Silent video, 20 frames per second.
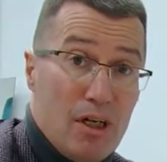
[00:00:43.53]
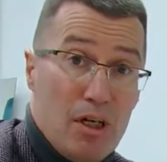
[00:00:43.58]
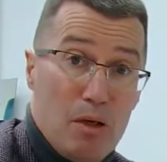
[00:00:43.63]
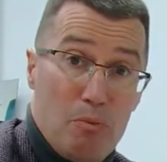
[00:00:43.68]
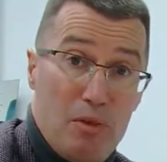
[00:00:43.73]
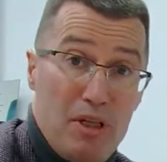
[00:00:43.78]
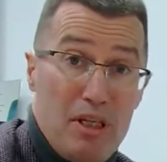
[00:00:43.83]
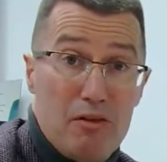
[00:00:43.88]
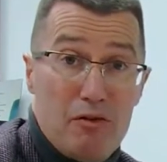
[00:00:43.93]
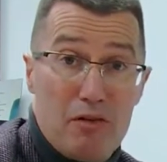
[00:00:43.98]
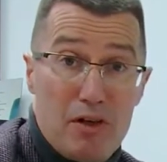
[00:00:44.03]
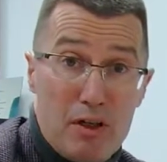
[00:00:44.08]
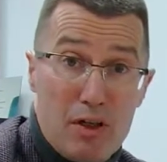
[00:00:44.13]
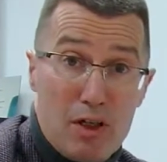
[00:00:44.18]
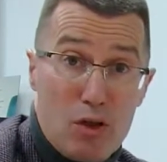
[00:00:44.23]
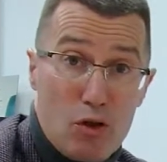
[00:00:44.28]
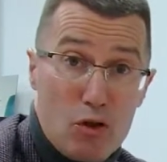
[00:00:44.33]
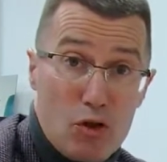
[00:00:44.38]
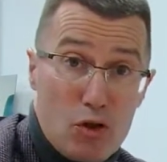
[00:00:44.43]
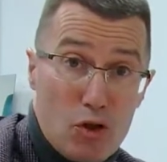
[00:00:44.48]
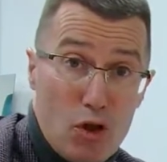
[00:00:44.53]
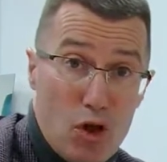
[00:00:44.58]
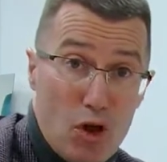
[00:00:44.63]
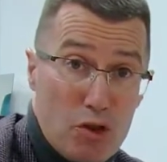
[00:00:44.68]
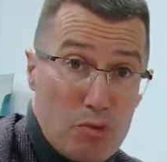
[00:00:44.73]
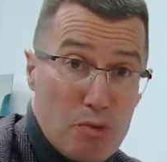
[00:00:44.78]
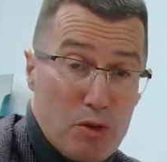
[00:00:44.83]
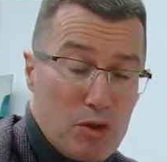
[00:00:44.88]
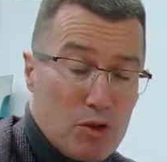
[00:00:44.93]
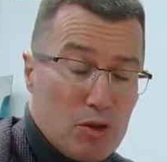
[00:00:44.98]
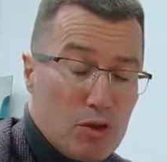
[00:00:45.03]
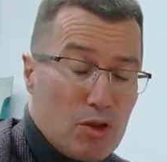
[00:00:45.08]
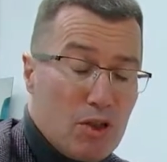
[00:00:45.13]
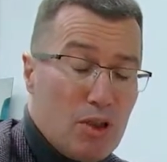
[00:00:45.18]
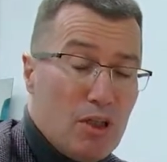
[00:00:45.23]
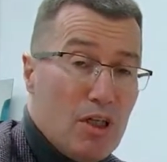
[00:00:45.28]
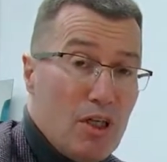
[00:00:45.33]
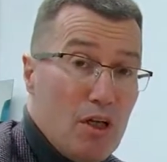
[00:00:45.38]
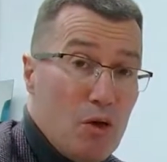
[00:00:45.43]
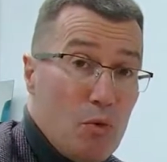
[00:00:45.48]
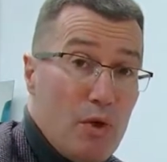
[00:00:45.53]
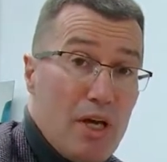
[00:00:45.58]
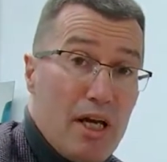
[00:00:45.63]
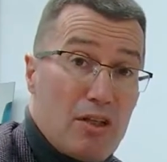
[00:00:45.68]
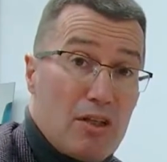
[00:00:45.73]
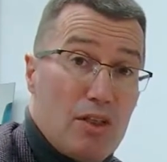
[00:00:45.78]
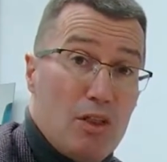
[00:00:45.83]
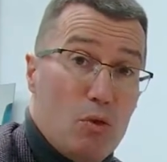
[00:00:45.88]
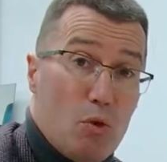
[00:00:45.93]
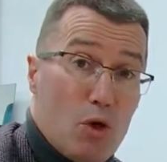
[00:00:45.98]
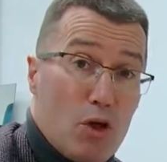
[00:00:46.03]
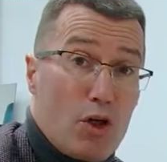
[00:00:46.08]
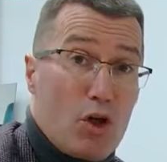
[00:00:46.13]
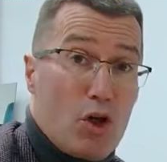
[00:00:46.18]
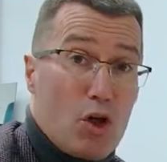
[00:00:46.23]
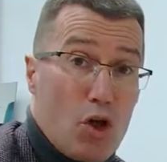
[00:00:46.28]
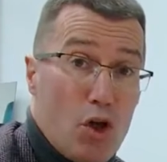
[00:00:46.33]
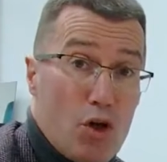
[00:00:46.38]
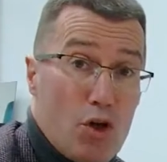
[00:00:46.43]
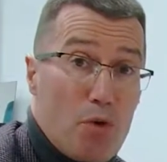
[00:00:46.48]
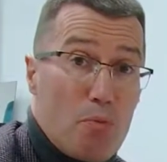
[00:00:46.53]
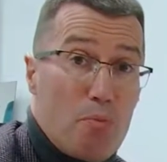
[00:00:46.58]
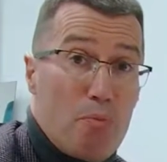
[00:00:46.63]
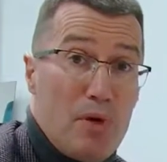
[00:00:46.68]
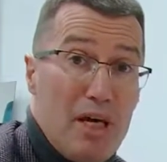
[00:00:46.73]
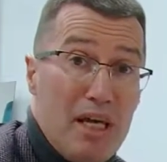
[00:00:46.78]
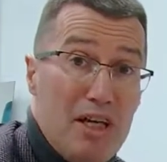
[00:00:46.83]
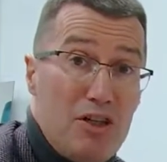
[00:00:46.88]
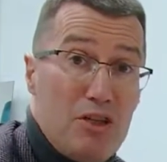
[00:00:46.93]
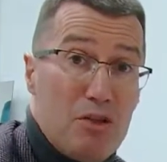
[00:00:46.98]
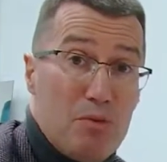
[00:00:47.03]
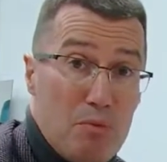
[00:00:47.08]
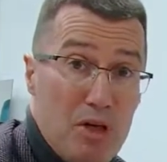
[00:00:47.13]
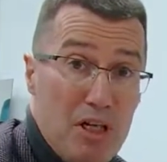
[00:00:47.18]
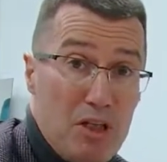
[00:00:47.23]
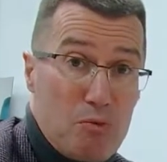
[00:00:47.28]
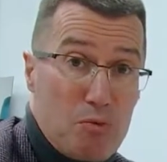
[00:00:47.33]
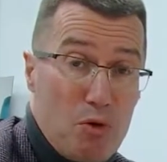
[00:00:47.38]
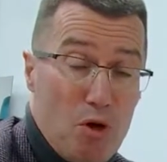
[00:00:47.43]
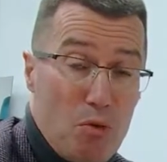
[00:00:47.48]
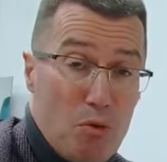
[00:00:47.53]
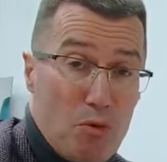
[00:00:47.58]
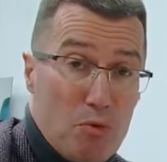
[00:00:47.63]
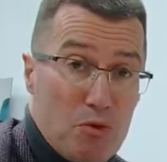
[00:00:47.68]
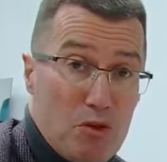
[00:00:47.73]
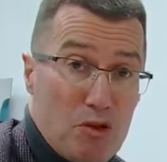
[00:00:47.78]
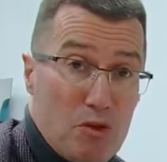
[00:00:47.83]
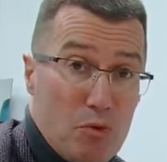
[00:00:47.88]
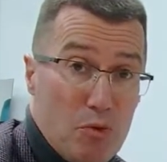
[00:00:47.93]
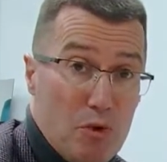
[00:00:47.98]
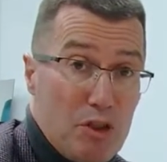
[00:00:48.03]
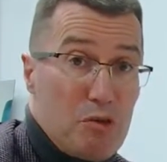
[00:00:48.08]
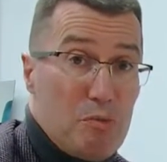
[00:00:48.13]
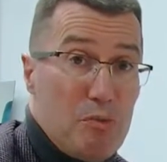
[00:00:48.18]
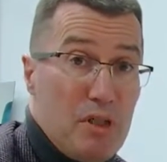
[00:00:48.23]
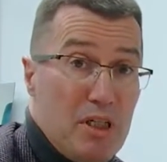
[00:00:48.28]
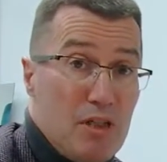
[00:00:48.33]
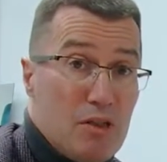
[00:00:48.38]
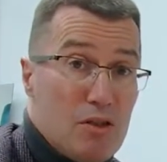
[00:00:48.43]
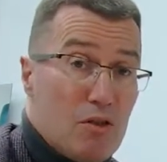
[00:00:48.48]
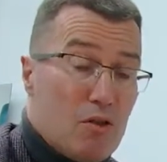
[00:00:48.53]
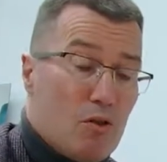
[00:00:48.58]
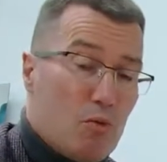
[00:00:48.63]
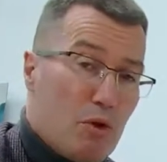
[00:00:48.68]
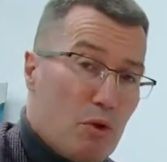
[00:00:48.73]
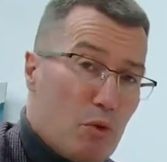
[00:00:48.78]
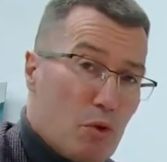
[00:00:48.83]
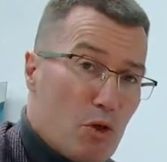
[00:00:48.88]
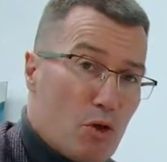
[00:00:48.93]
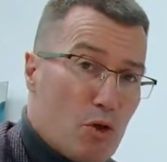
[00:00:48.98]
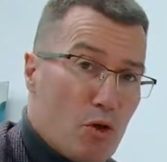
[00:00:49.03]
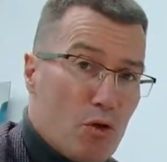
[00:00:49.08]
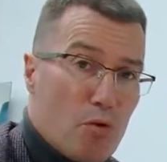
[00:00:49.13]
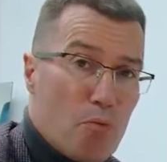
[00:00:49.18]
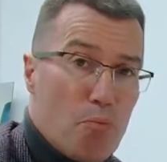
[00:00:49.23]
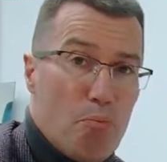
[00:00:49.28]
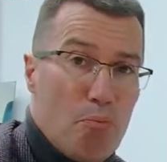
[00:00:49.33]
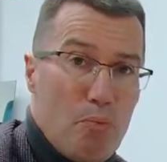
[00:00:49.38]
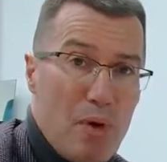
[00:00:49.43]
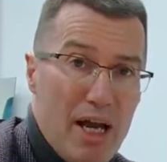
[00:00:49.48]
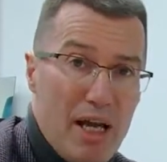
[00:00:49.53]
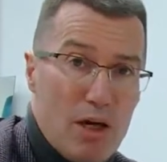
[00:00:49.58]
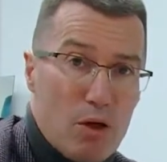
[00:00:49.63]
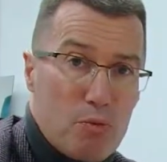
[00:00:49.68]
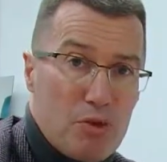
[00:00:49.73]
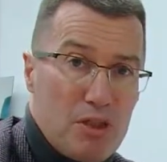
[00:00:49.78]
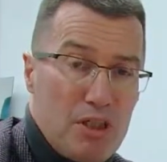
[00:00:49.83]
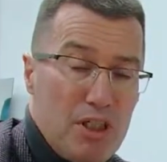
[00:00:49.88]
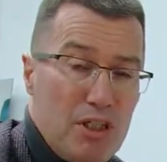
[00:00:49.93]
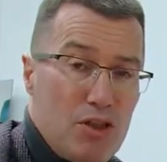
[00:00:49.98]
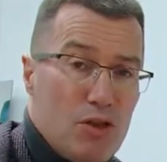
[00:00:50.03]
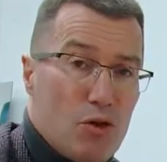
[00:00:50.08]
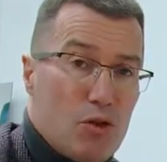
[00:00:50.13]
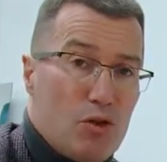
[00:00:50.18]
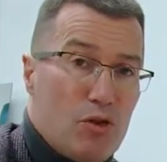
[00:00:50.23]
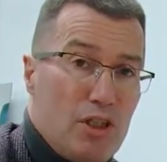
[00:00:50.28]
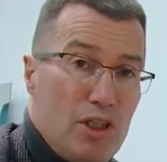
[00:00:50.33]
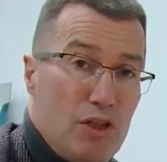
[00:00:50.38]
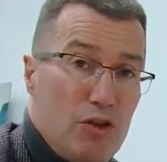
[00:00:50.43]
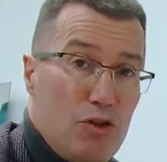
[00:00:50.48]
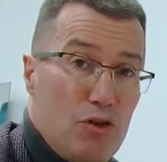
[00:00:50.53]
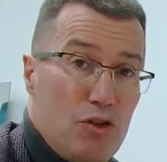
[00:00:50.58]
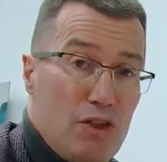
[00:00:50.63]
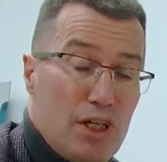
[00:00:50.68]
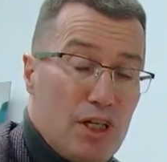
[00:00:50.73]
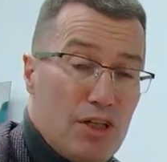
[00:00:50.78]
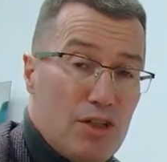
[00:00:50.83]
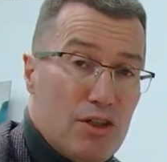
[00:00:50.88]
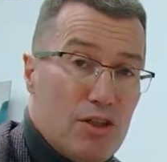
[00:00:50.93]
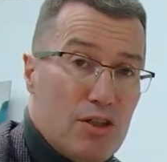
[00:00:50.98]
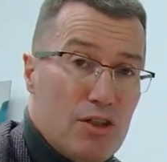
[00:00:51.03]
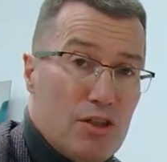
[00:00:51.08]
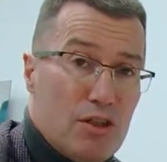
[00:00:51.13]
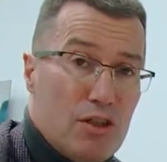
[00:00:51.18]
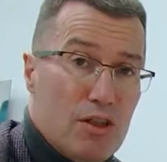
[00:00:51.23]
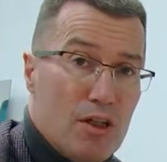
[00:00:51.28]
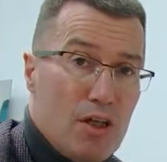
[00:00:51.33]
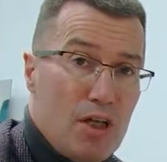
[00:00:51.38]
Being very close to the hospital, we actually work a lot on patient-based problems, which means we work on biopsies, on tissue sections,